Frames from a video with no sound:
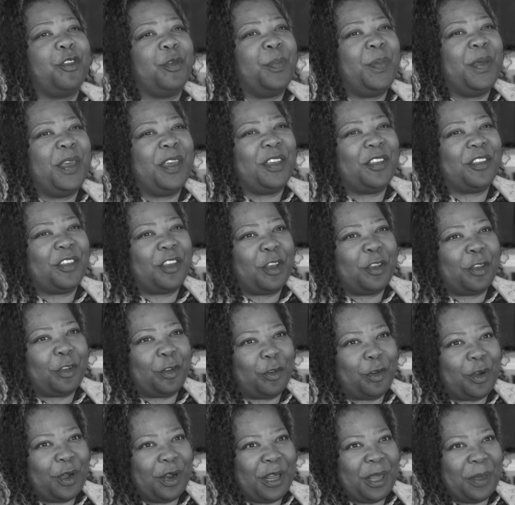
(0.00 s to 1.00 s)
to be in such
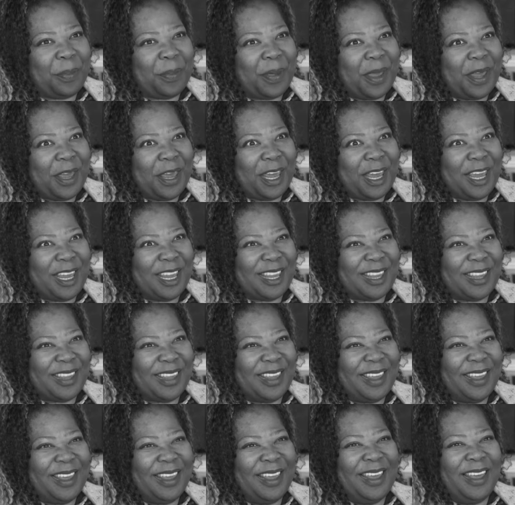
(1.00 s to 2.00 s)
chronic pain.
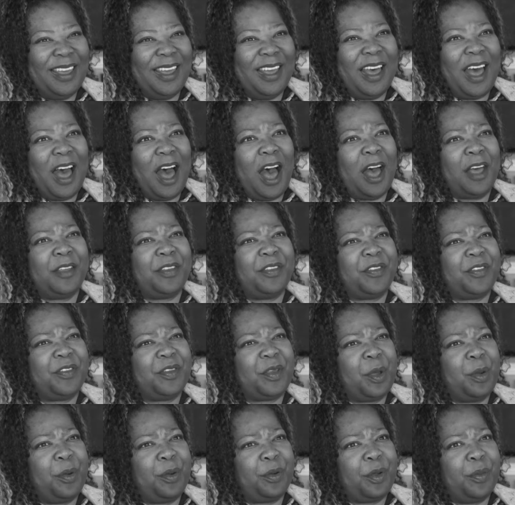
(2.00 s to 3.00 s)
I
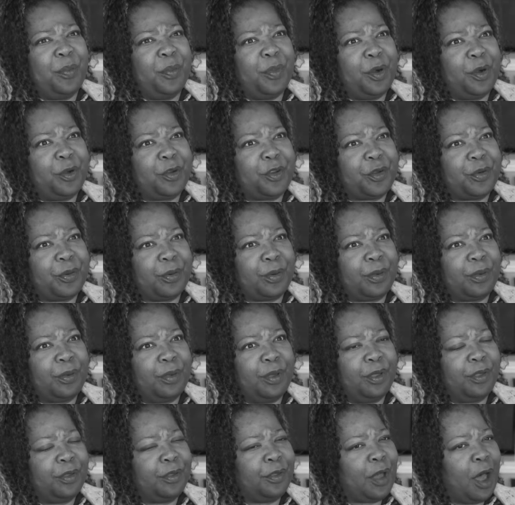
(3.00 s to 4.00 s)
saw a commercial,
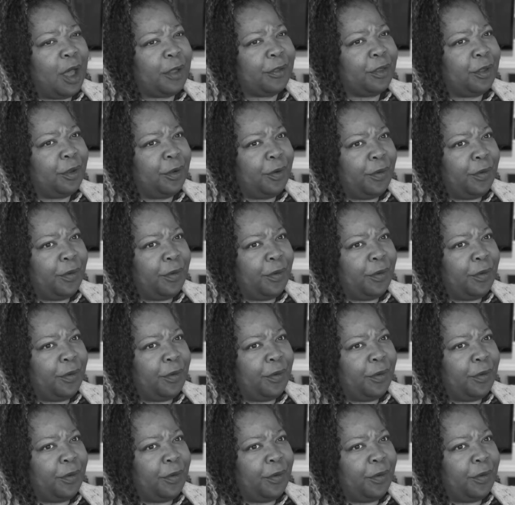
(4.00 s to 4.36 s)
Dr.